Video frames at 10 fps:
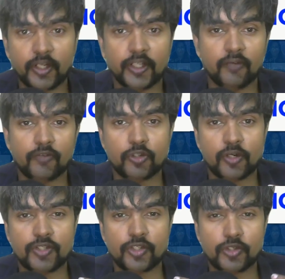data
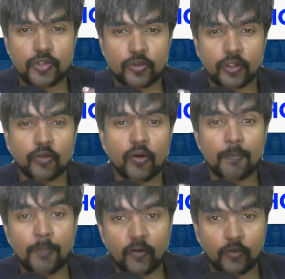visualization, so that you
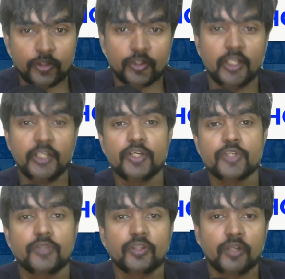empower the
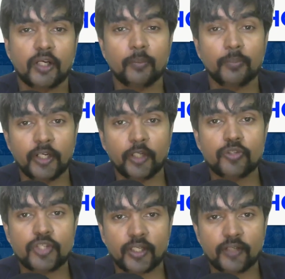leaders within the company to
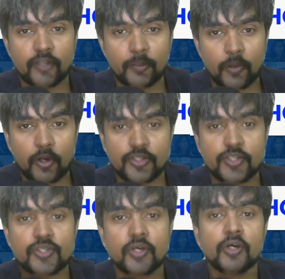check if that process